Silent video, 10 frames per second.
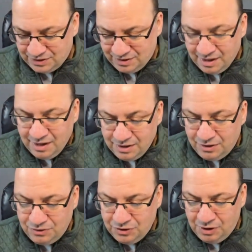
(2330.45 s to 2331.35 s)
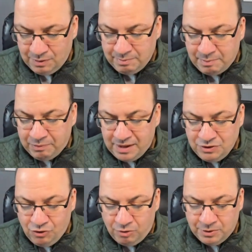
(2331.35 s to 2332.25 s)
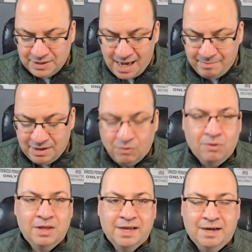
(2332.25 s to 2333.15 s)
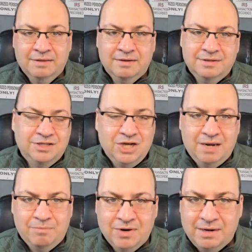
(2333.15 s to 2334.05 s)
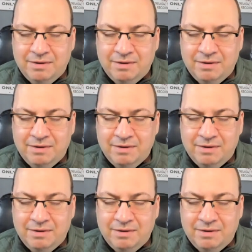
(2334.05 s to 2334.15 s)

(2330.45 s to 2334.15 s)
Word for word: You, you, you don't want to be playing. You almost had me to Olagata to Chad Brown.